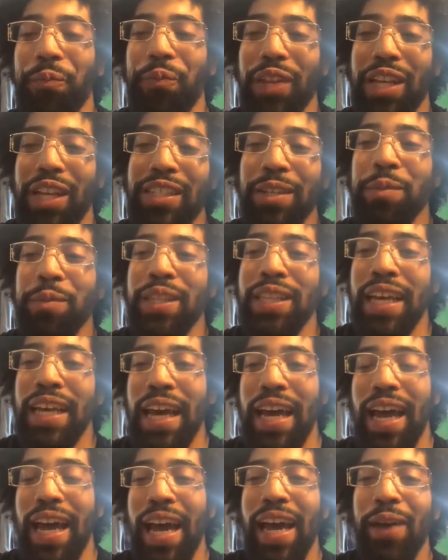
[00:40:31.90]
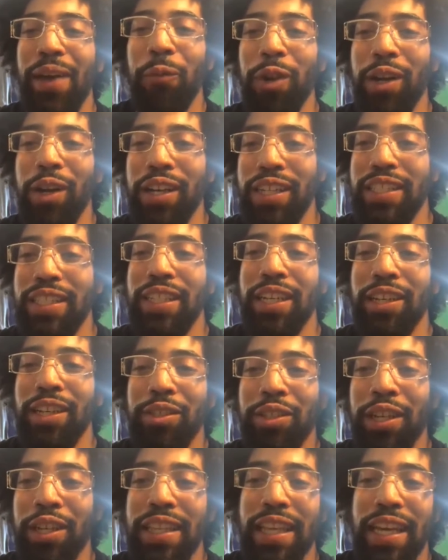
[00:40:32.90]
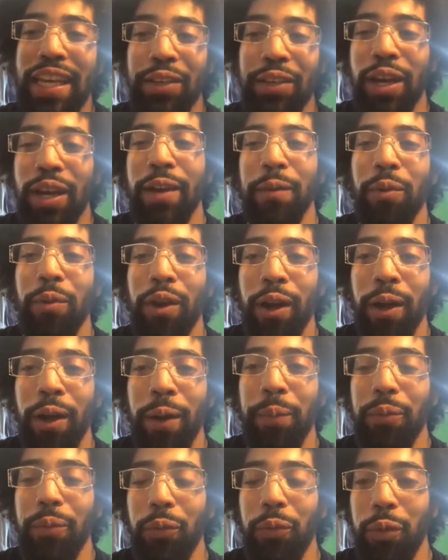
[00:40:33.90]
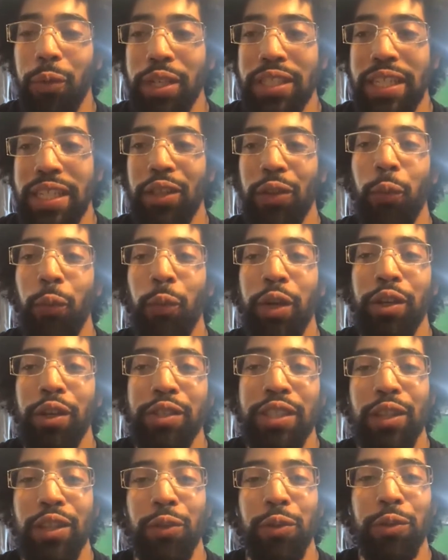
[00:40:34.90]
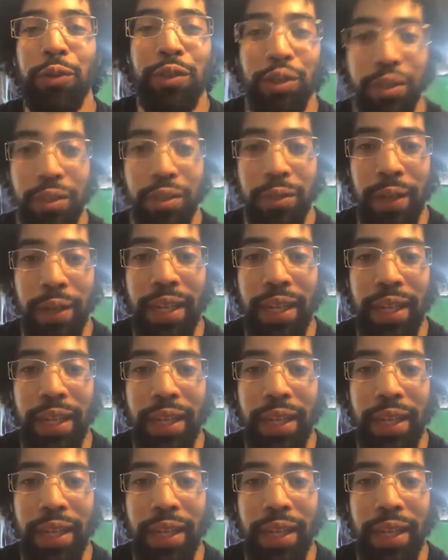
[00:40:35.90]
something that I had wanted to touch on that you kind of brought up was like the winners and losers, right?